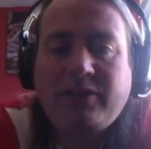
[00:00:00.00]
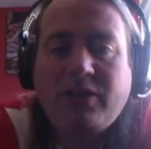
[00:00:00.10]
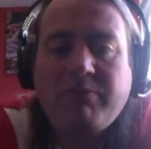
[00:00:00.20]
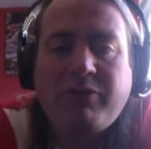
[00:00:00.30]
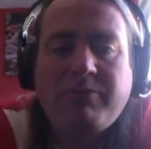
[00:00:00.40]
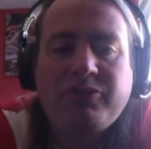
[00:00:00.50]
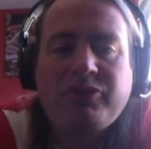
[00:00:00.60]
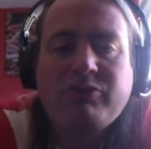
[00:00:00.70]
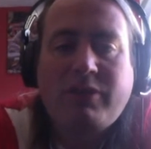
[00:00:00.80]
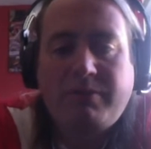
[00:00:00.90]
I'm pretty much
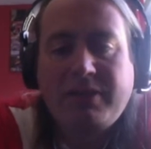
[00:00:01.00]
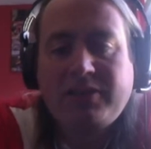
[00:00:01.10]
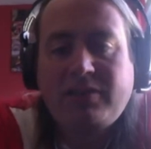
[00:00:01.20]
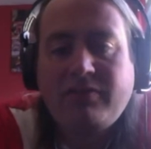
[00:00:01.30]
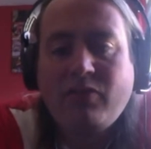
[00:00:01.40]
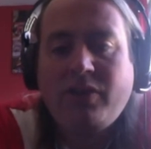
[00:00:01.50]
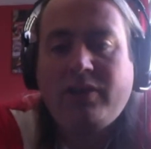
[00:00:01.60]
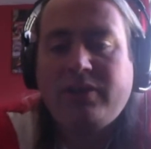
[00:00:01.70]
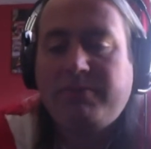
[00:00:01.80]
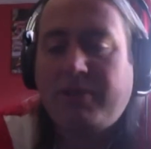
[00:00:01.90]
screaming into the void
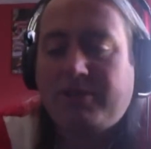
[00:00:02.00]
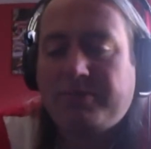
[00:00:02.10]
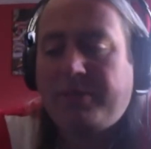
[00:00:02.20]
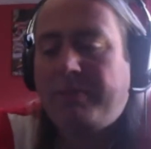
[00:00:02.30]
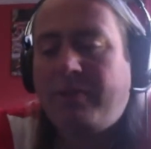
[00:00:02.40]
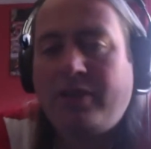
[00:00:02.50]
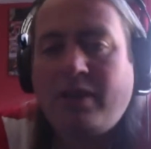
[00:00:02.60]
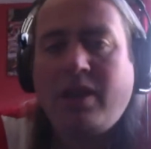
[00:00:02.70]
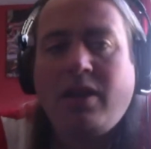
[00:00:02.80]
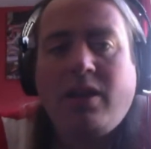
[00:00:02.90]
because most people
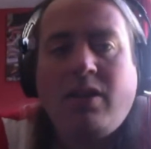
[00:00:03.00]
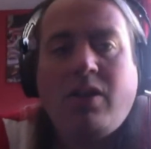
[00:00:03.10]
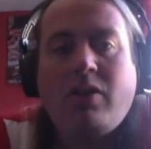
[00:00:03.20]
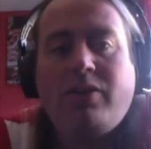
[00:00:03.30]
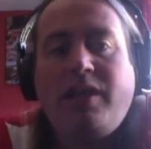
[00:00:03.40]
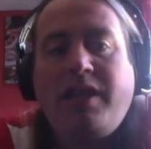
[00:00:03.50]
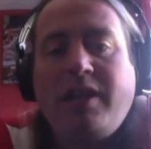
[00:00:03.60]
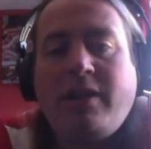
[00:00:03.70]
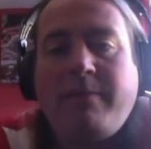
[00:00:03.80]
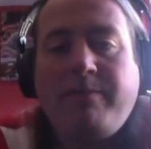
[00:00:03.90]
on here,